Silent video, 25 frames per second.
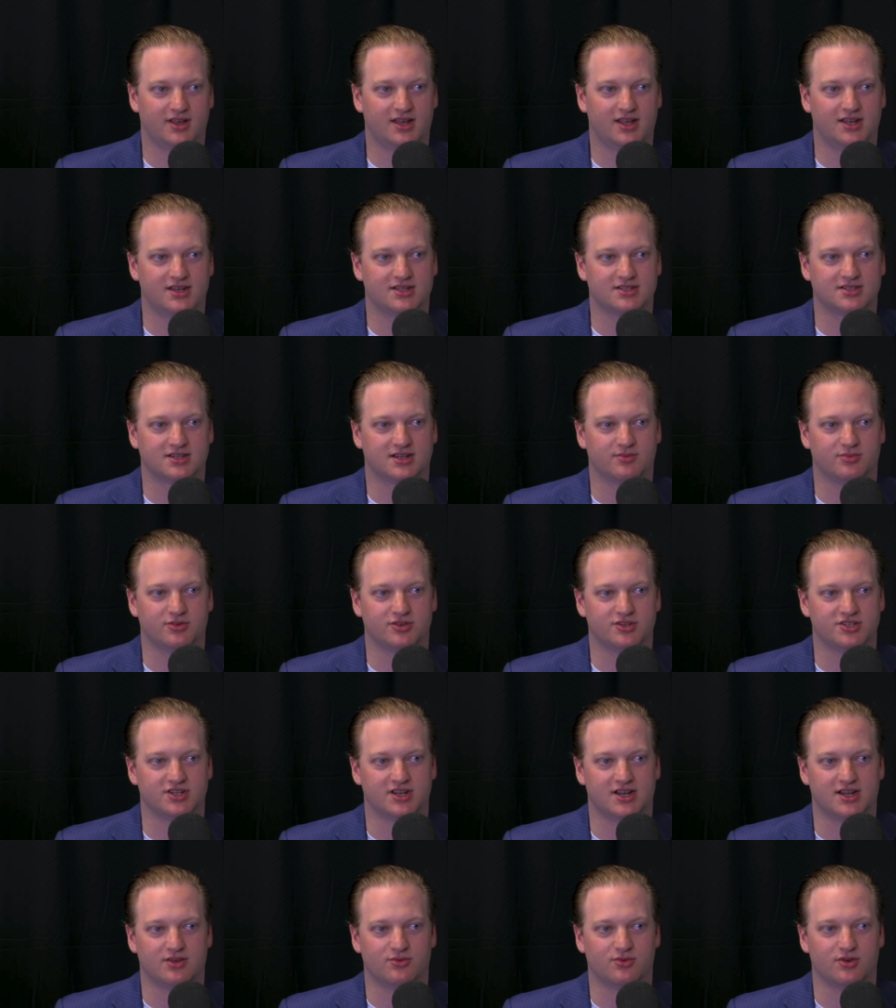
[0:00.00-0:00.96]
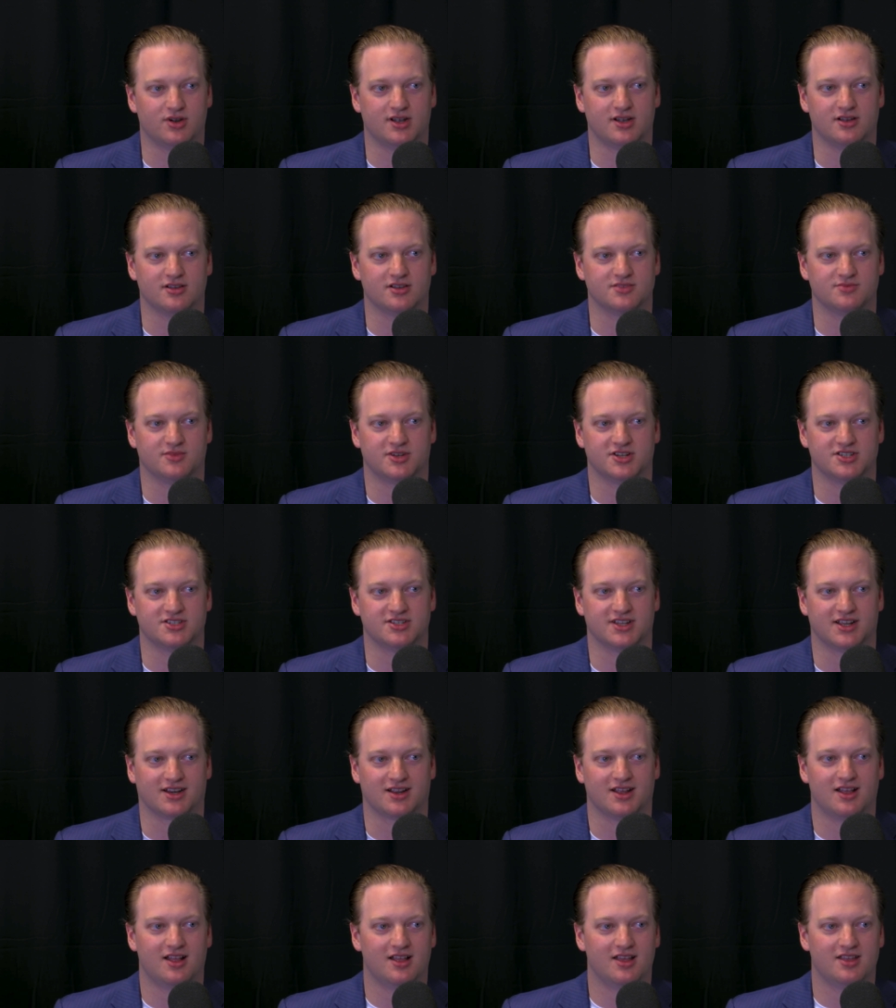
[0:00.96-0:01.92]
It doesn't get pushed anywhere near as much as
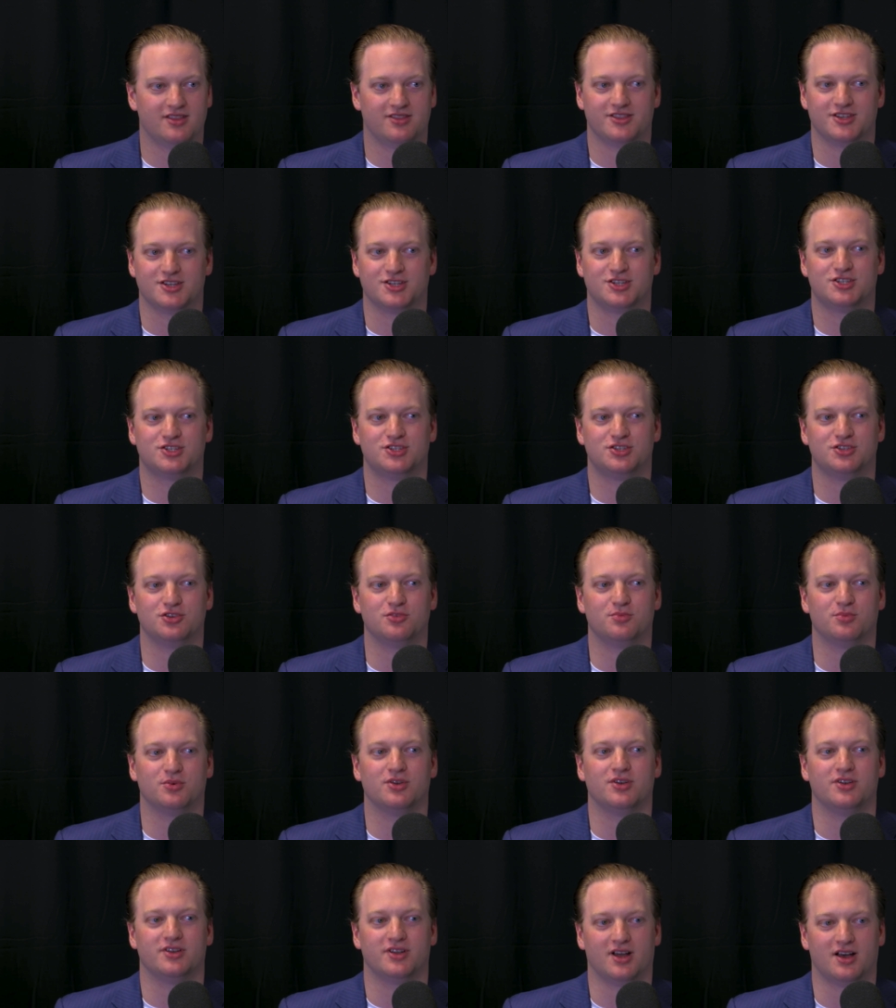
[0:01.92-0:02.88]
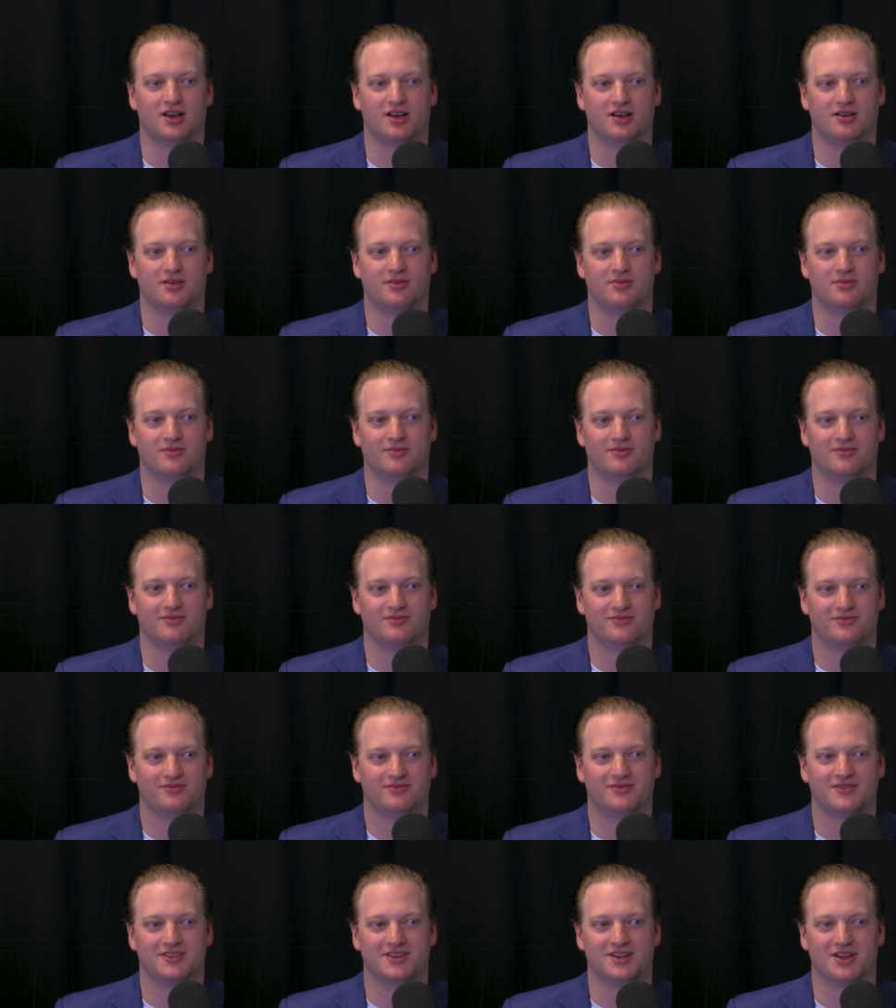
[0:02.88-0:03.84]
like the super dumb,
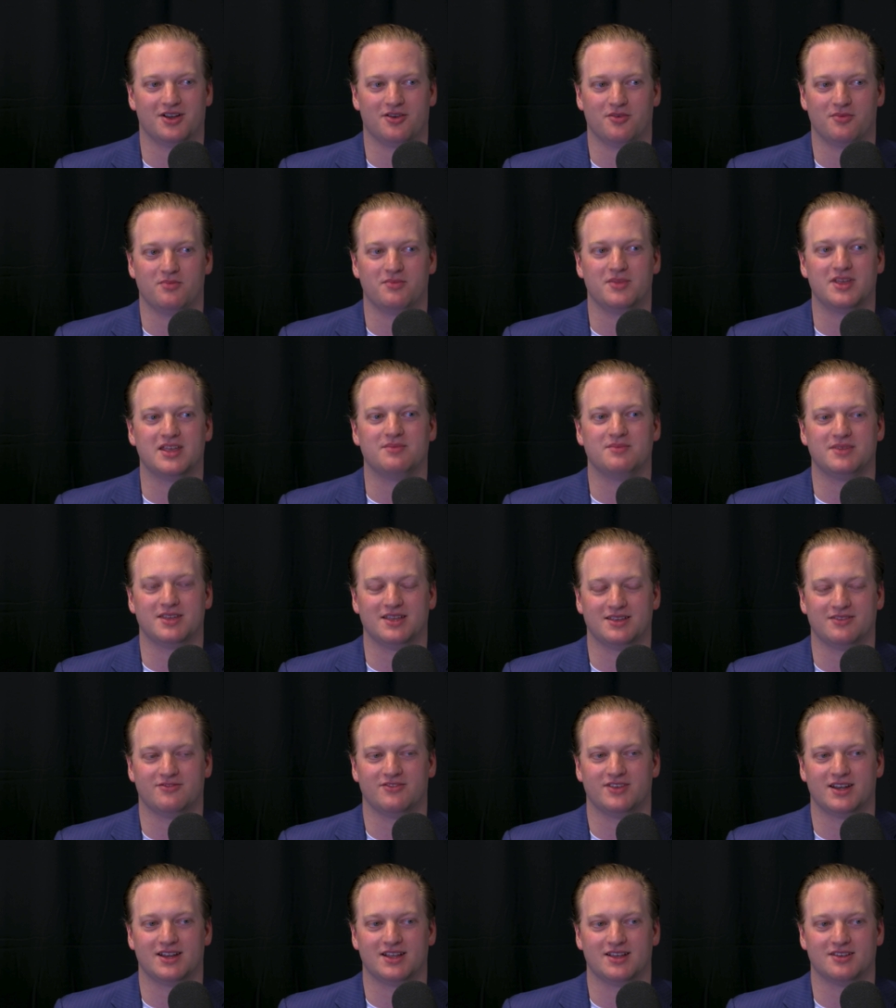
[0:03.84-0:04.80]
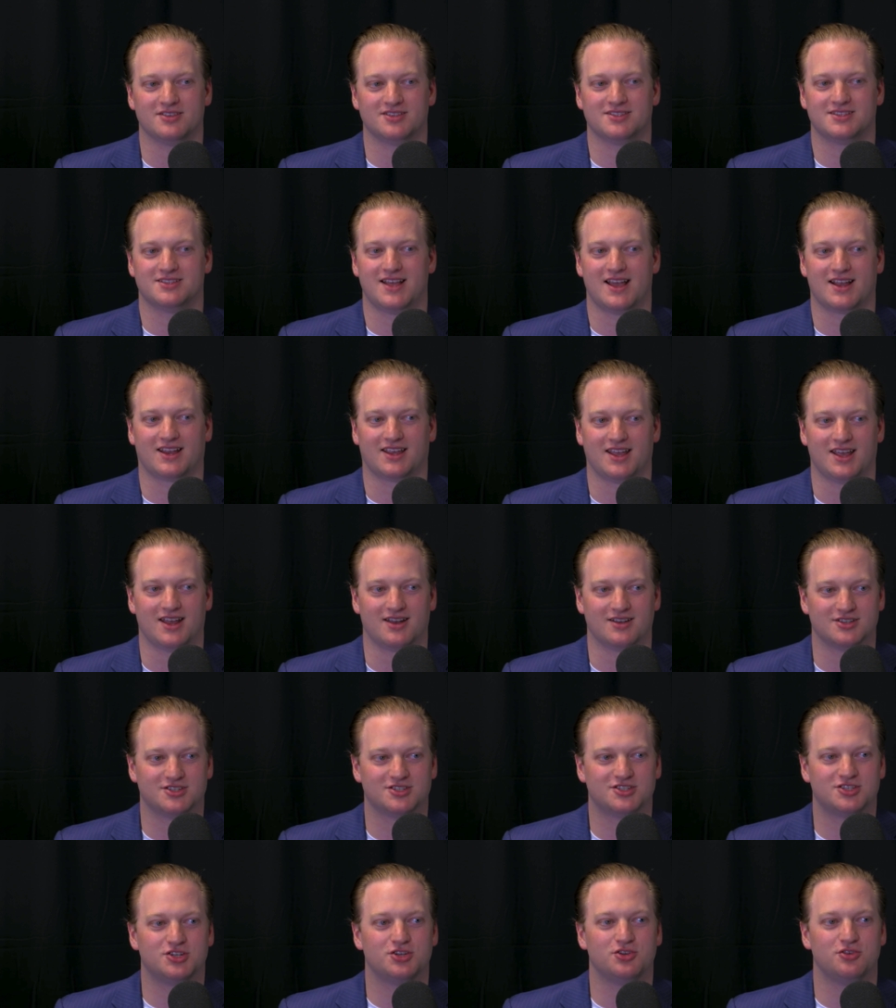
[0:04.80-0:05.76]
memey videos that get
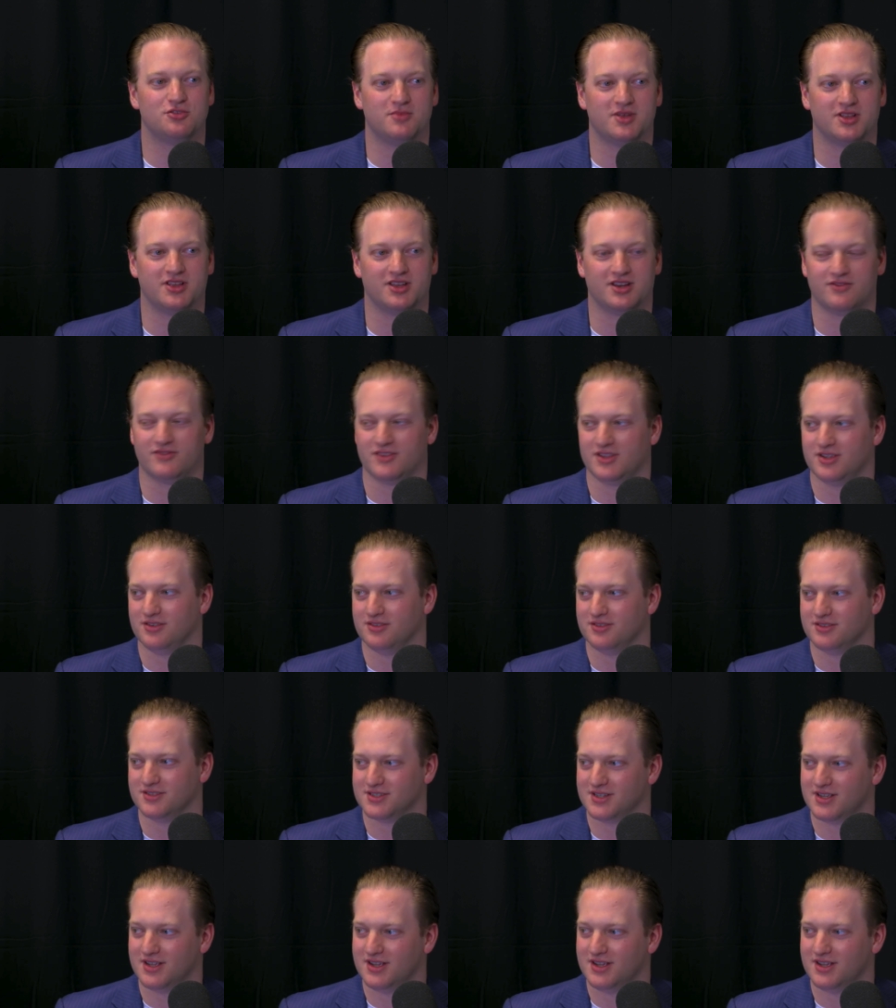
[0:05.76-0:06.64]
2 million views.